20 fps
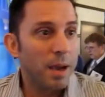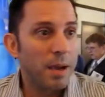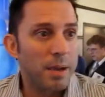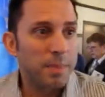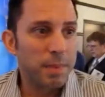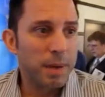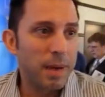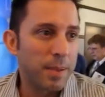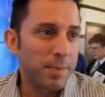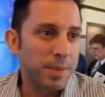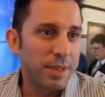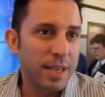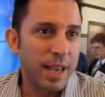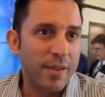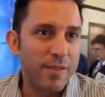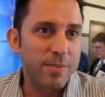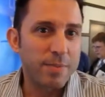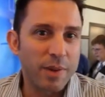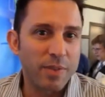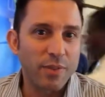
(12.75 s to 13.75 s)
My name is
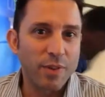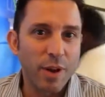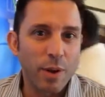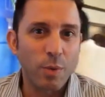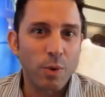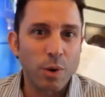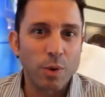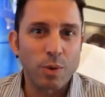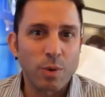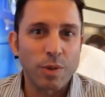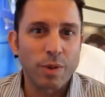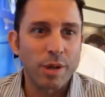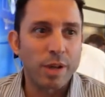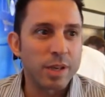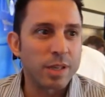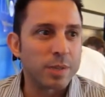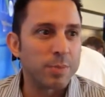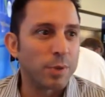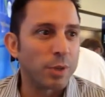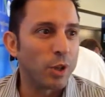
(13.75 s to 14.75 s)
Kevin Bickford. I work with the
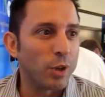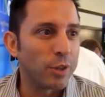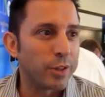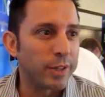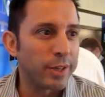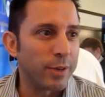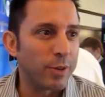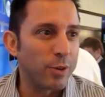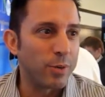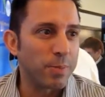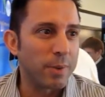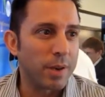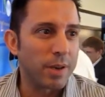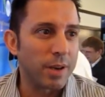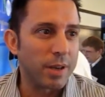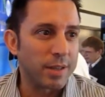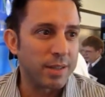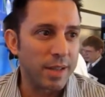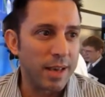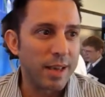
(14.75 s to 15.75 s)
Customer Loyalty Group here
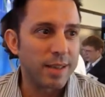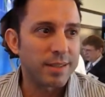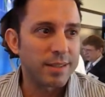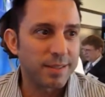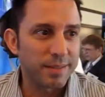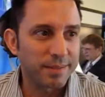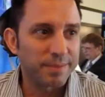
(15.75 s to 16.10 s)
at SAS.